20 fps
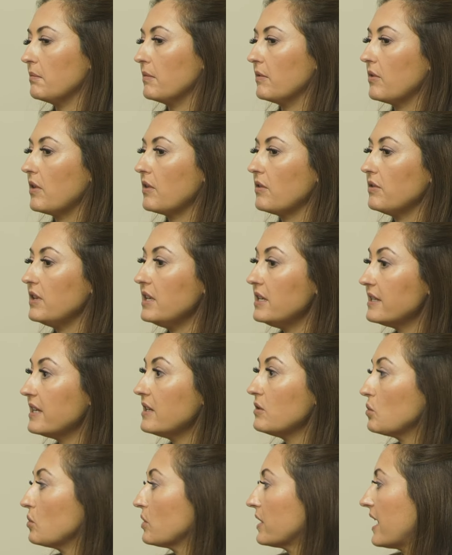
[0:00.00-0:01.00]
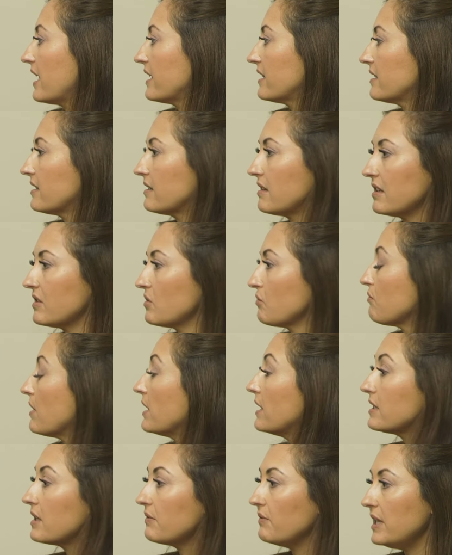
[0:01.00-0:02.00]
These indoor cats, it's
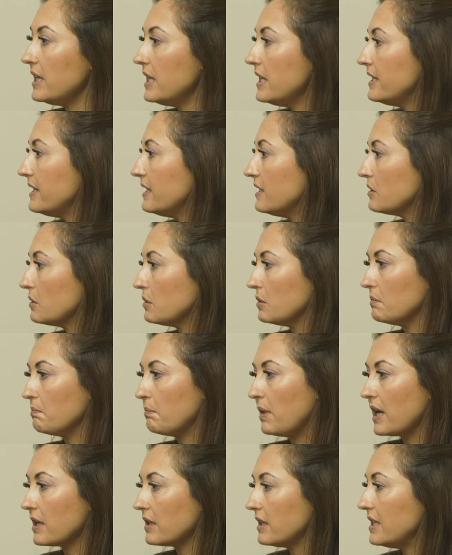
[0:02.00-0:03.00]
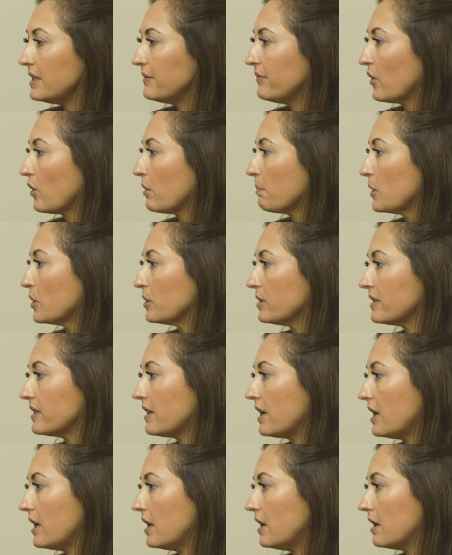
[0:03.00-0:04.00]
relatively easy to plug these pheromones
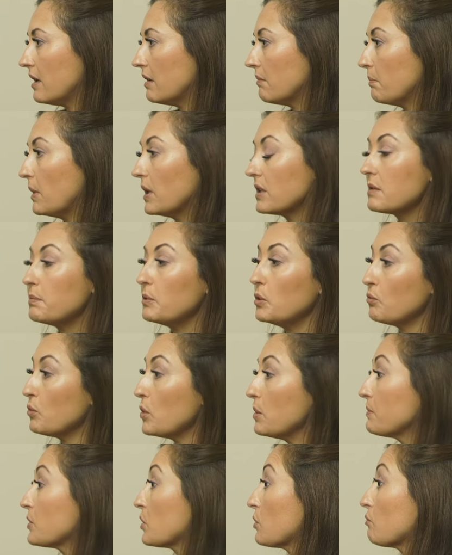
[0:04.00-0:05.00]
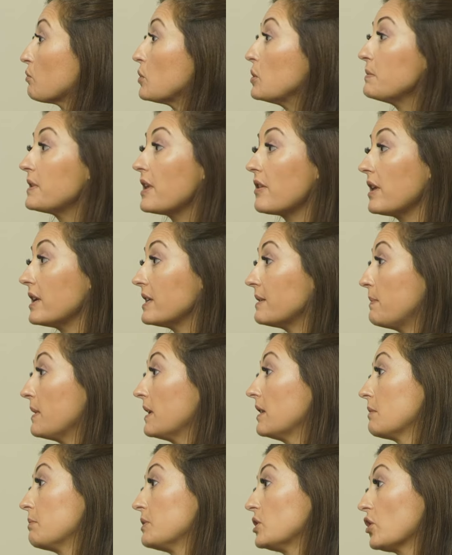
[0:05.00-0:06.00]
in multiple rooms, or the rooms that they
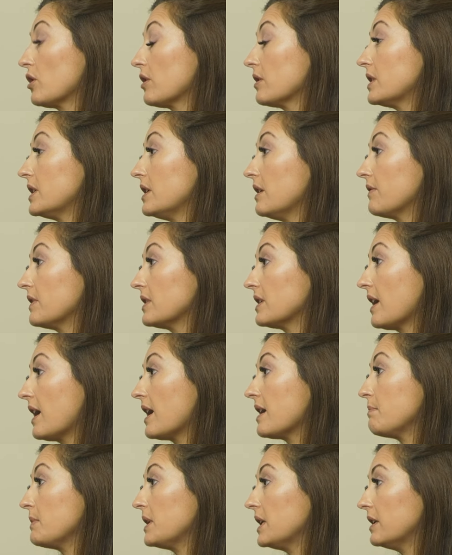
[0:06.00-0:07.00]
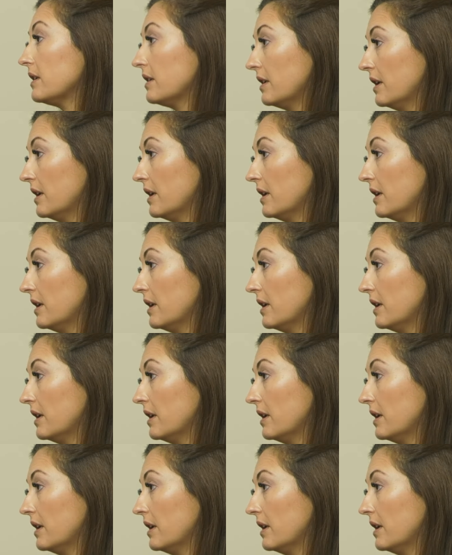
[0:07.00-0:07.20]
spend the majority of the time in.